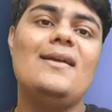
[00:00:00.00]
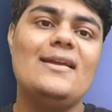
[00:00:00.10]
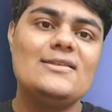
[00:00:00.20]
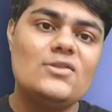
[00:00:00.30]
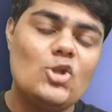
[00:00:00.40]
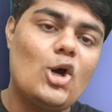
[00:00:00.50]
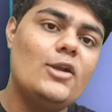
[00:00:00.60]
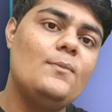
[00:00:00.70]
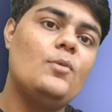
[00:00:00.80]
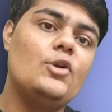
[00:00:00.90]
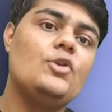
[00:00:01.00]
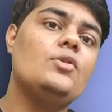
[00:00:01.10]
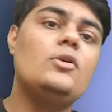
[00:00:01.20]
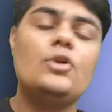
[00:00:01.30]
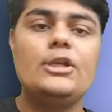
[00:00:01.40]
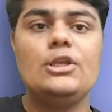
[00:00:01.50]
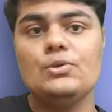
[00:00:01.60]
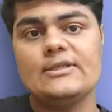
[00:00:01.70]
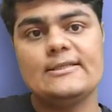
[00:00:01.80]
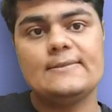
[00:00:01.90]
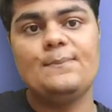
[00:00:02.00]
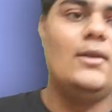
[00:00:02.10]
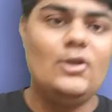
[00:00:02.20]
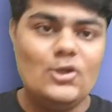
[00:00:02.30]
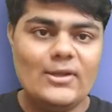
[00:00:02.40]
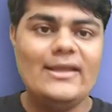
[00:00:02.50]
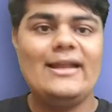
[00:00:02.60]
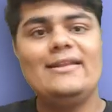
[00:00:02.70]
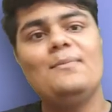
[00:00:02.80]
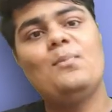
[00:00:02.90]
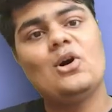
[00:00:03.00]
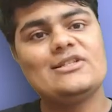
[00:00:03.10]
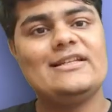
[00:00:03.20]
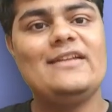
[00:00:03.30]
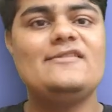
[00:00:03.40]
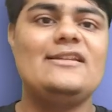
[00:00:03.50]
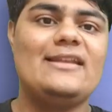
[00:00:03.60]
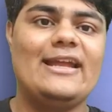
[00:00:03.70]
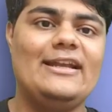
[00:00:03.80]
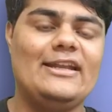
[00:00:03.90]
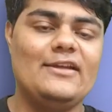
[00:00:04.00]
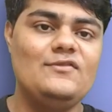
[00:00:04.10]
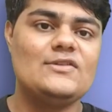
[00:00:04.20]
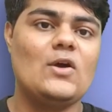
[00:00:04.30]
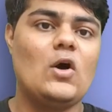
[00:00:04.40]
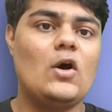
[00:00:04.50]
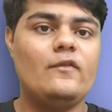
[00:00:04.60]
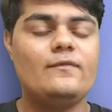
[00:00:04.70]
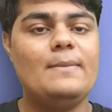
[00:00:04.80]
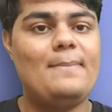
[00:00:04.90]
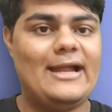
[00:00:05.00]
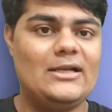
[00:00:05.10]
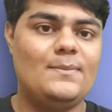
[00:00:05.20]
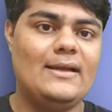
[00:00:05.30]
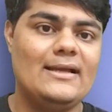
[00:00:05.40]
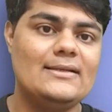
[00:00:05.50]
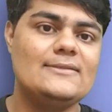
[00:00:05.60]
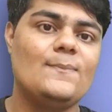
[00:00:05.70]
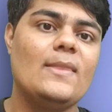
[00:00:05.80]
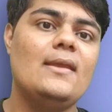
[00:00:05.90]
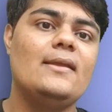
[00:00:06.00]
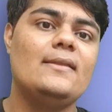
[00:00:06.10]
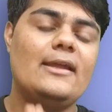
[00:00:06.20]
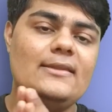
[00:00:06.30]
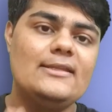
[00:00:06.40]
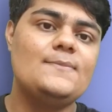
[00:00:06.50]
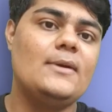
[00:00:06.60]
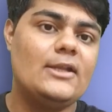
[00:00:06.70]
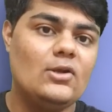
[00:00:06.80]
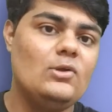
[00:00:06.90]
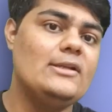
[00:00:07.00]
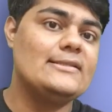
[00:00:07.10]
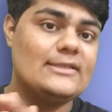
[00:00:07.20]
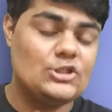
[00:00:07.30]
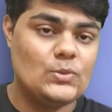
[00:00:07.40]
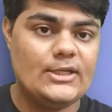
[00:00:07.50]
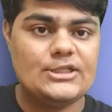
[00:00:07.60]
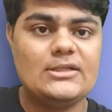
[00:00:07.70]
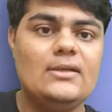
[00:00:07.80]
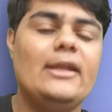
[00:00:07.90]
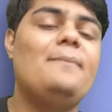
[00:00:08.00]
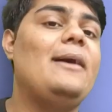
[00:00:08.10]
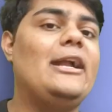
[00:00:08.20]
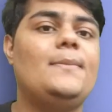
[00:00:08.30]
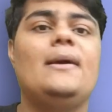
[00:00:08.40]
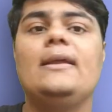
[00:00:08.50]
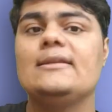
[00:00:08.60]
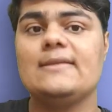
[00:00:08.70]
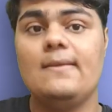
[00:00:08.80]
is not put to good uses. Looking at the positives and negatives of the bad banks, in this particular situation a bad bank is